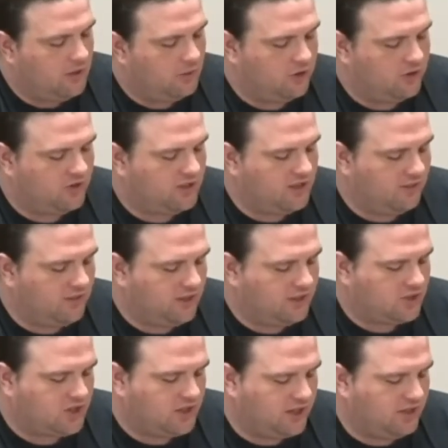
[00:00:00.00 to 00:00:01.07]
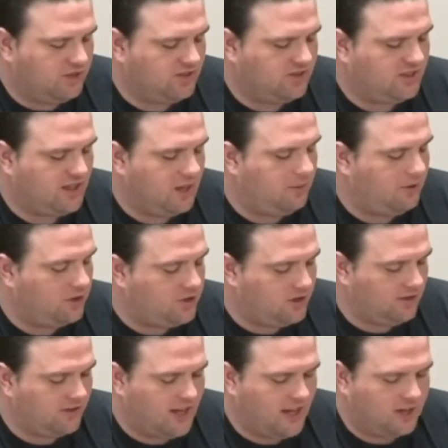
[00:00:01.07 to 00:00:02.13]
The most significant change is the
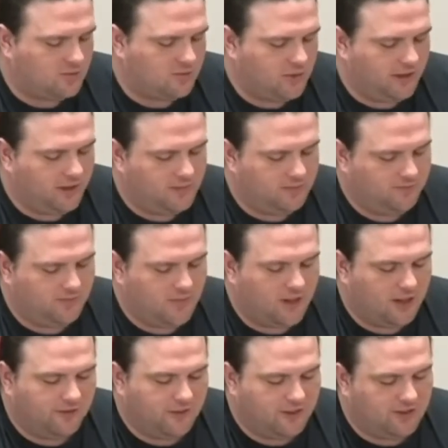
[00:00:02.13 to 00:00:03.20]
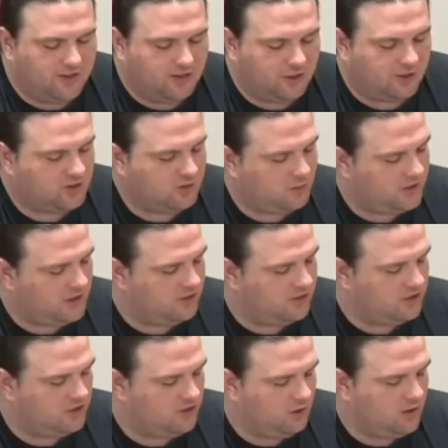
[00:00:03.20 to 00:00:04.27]
abolition of cash bail. Offenses are split
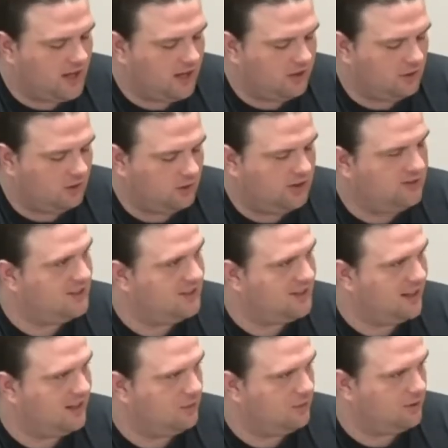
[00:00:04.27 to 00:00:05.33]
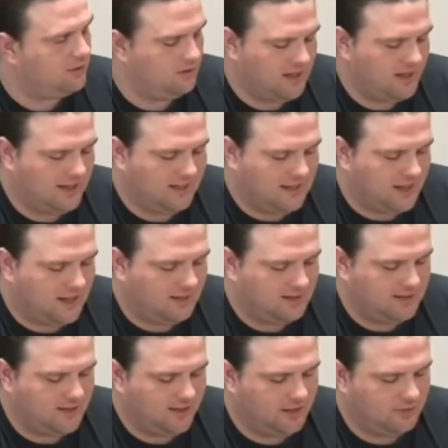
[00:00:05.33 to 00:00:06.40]
into two categories, detainable and
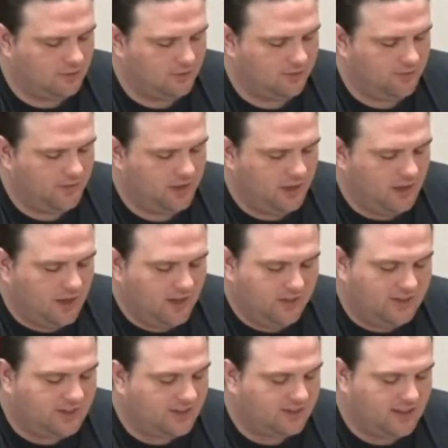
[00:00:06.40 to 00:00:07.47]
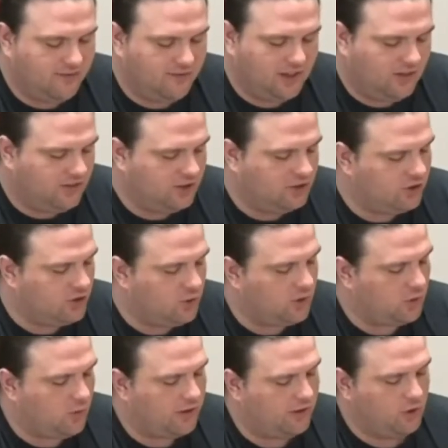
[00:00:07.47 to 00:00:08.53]
non-detainable. This doesn't have anything to do
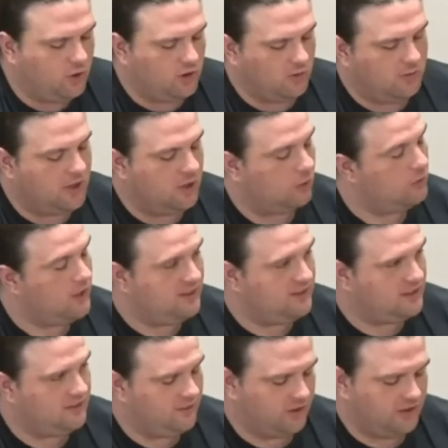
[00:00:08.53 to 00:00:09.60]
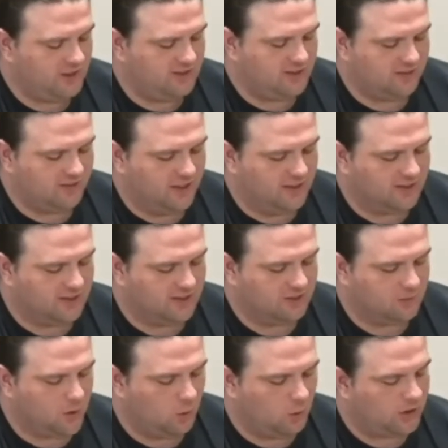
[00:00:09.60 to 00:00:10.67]
with whether you can be arrested for these
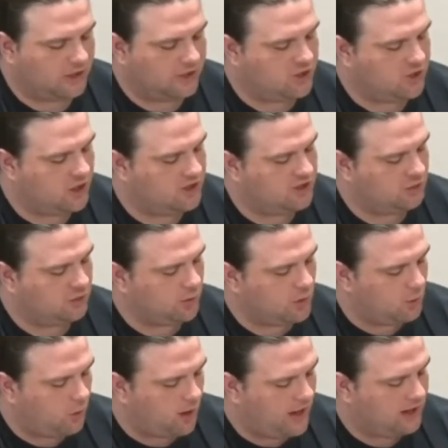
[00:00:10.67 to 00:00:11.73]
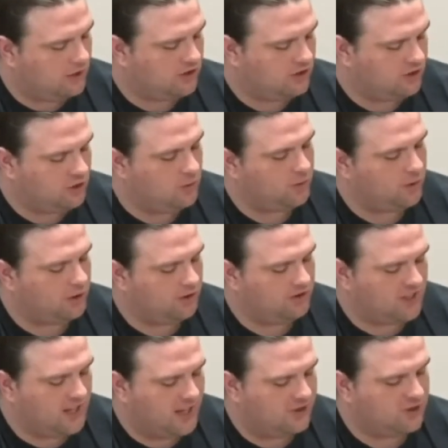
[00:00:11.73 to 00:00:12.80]
defenses, but what a judge is required to do
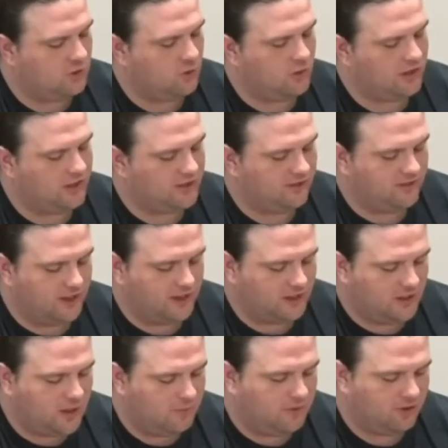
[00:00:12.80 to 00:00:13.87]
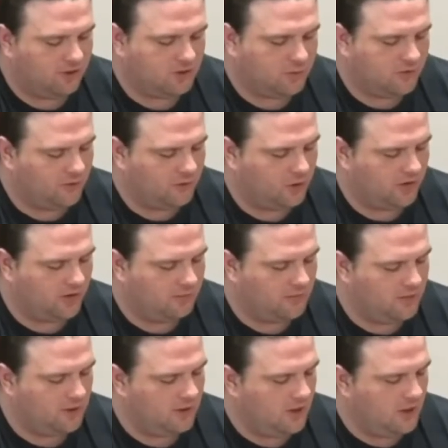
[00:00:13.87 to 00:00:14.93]
per statute when a defendant appears before them.